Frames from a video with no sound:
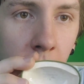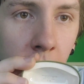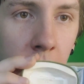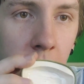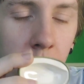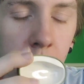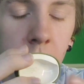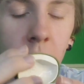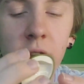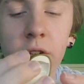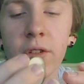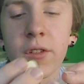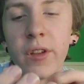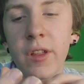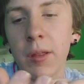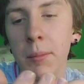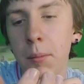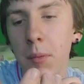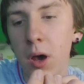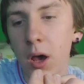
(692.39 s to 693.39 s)
You can also see
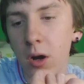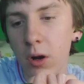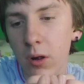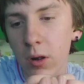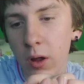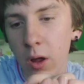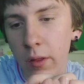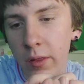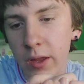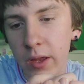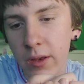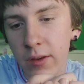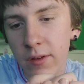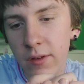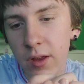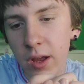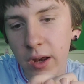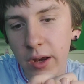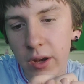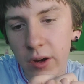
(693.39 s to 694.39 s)
the model on the
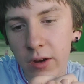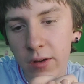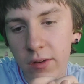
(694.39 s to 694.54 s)
inside here.